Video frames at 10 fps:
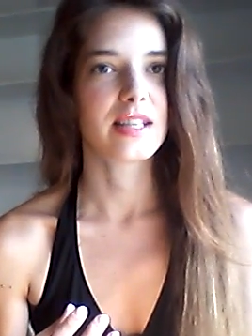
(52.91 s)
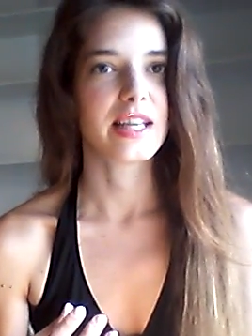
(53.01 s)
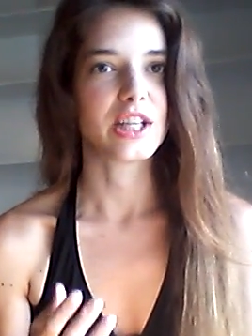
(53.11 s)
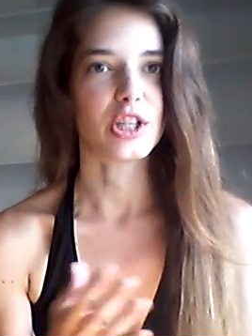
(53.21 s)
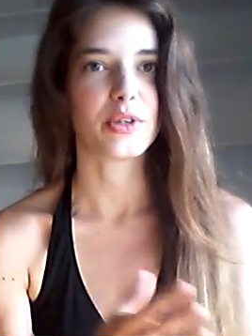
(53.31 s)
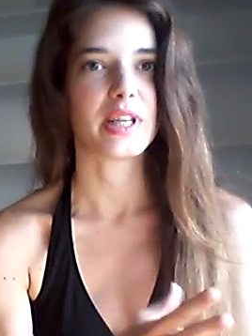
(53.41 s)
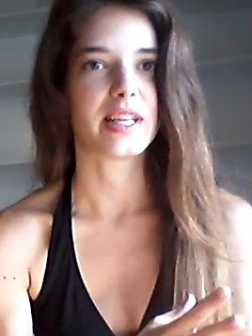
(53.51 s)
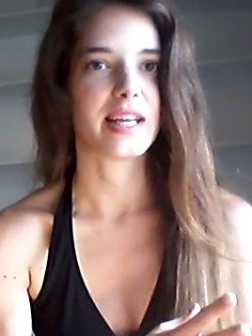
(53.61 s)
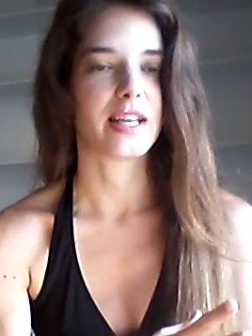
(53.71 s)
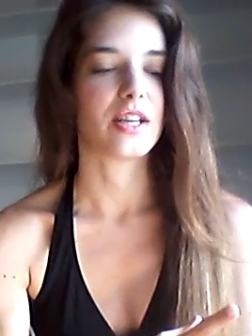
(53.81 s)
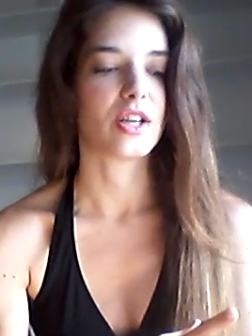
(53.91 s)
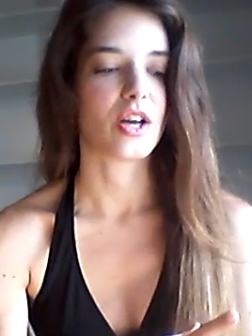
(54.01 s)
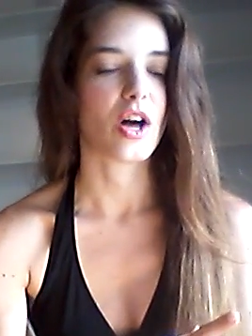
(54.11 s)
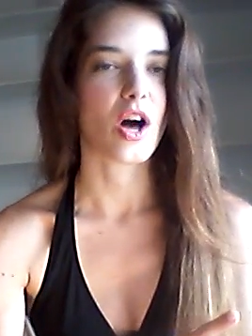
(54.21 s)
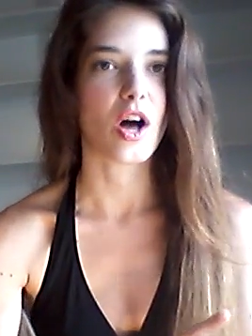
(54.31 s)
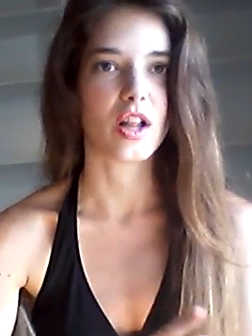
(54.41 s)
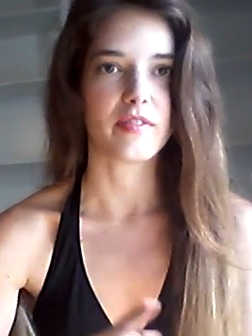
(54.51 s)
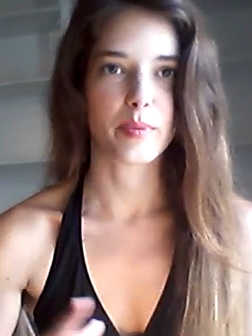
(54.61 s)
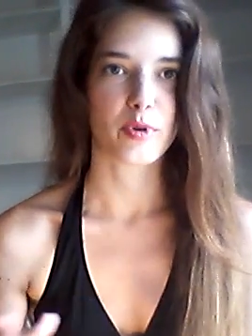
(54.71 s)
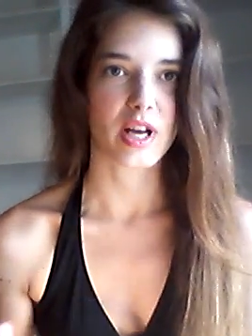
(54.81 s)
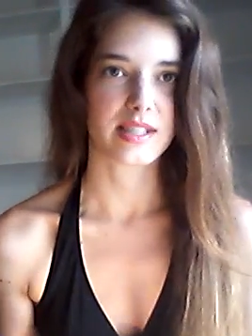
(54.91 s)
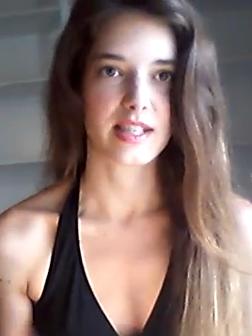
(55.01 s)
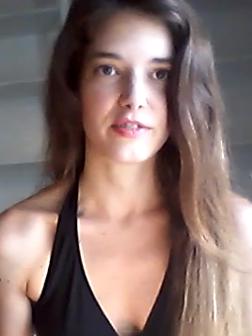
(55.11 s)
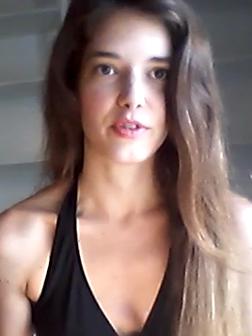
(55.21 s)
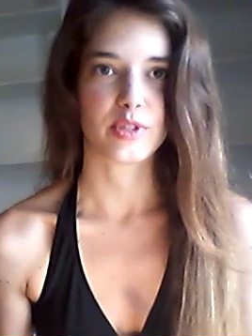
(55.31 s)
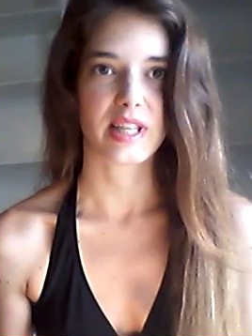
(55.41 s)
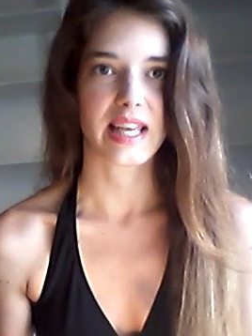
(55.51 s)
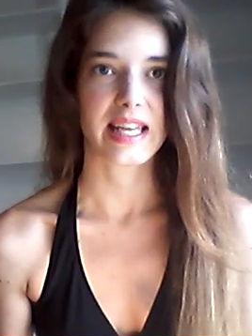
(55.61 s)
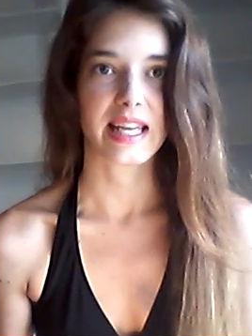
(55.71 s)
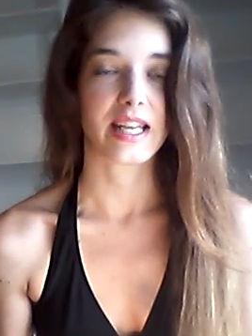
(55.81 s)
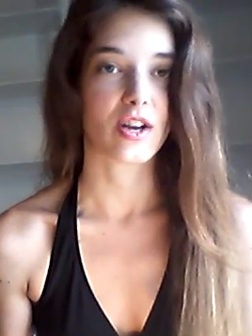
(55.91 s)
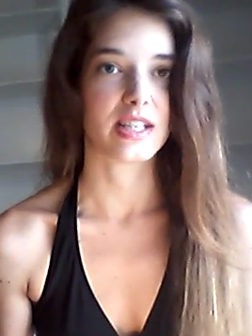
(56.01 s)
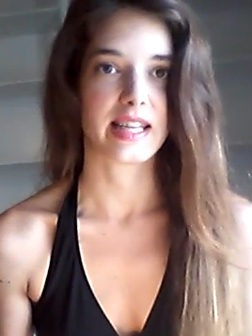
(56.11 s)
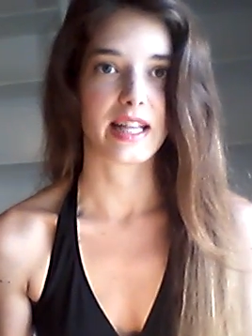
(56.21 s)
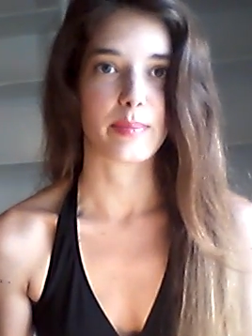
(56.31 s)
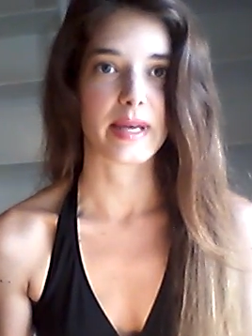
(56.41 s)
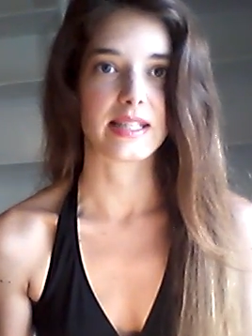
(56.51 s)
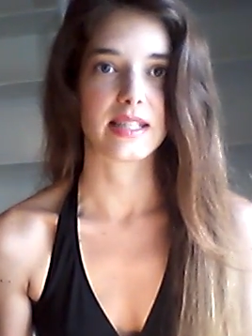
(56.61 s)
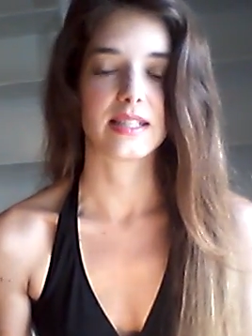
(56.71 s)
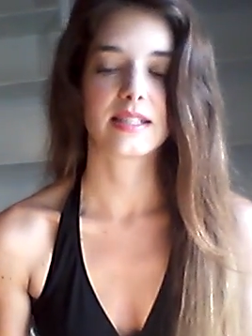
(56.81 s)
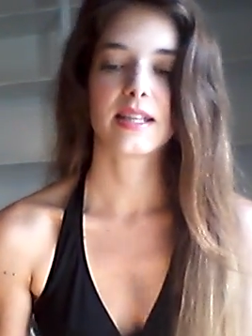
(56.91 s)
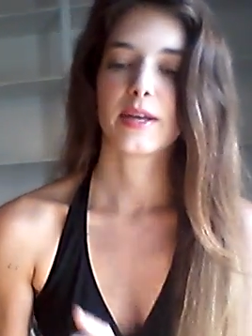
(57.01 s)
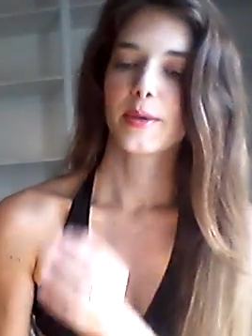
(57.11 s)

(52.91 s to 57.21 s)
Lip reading: included in all of the processed foods that they eat on a daily basis.